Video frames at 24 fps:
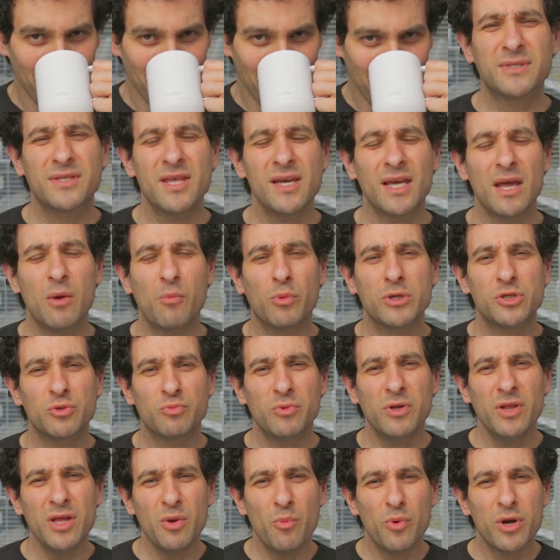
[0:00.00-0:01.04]
Now I was thinking, would
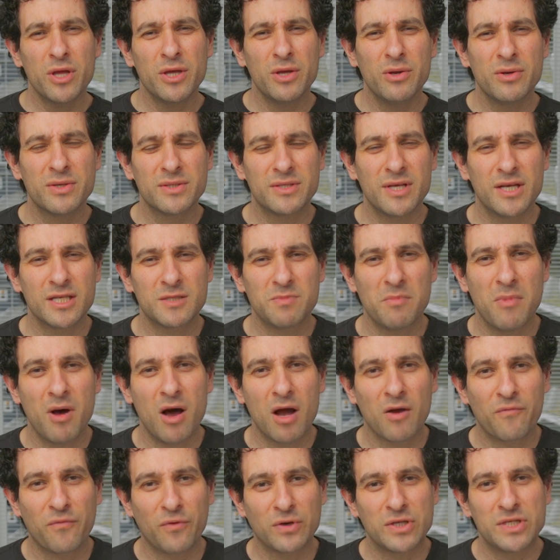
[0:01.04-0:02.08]
you really want to use this
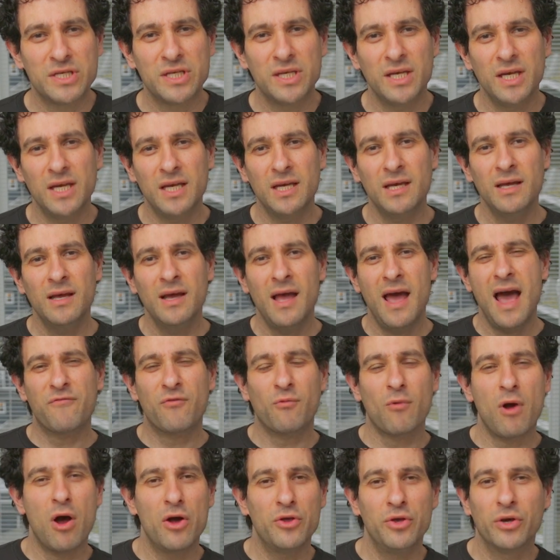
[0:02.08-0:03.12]
mug for tea?
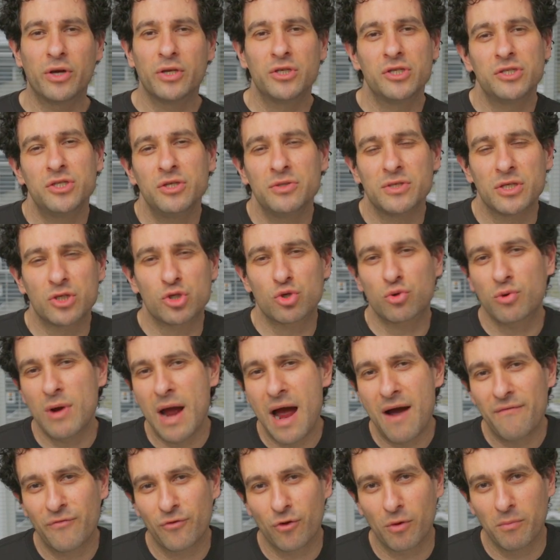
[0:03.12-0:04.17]
After all, you could just use a
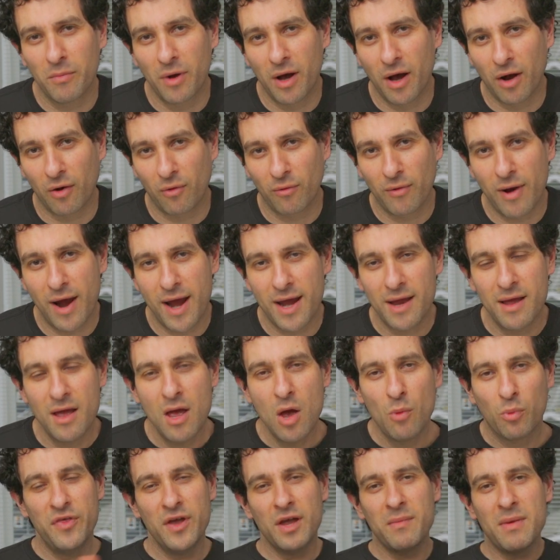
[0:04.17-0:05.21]
traveler mug, right?
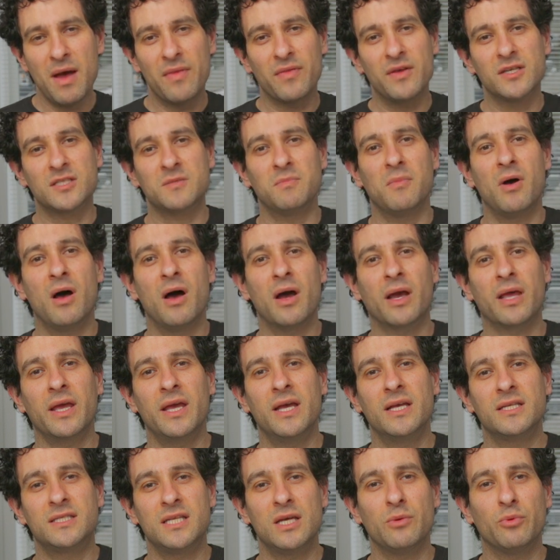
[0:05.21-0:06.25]
Well, the thing about this
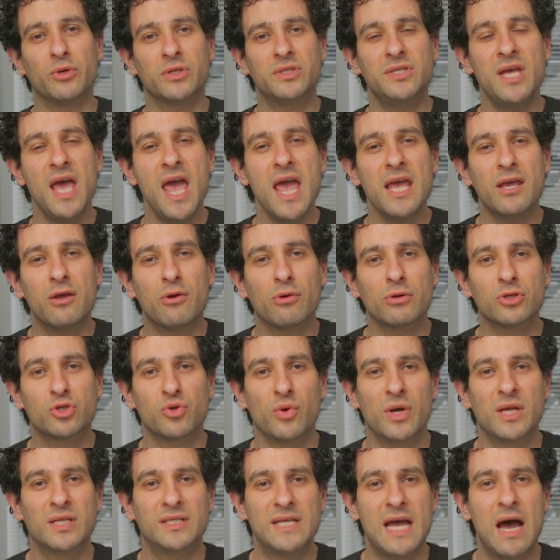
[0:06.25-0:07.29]
mug is it will take your
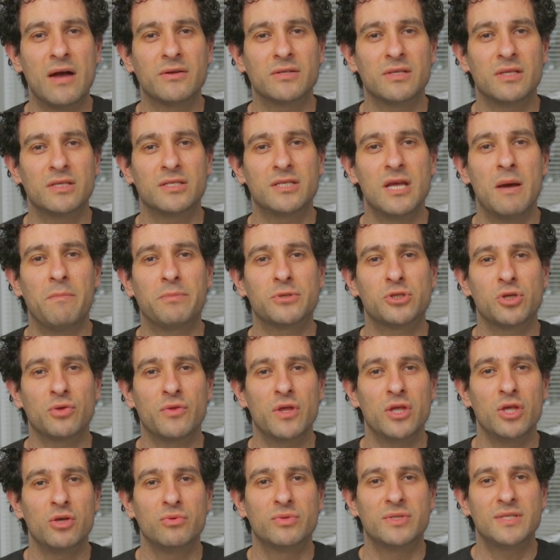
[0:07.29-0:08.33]
drink down to the
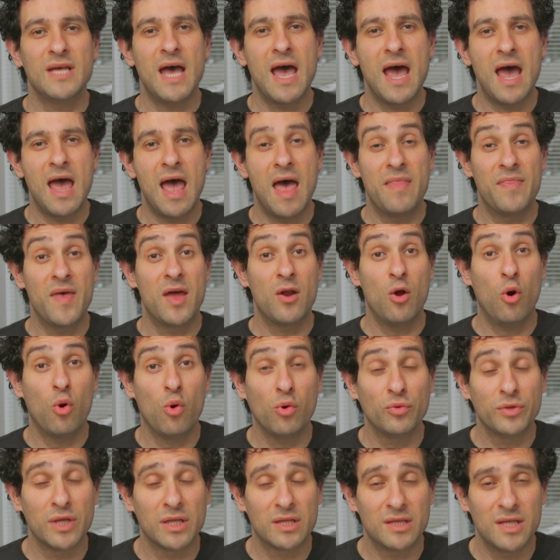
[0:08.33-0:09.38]
temperature that you set and then
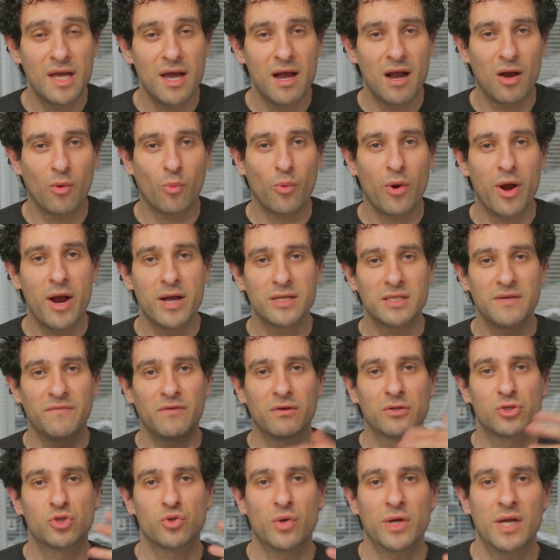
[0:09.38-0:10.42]
hold it there. Whereas
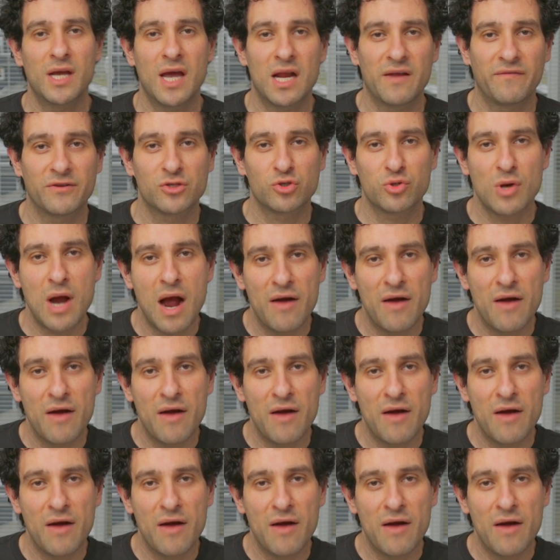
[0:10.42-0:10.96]
if you're drinking out of a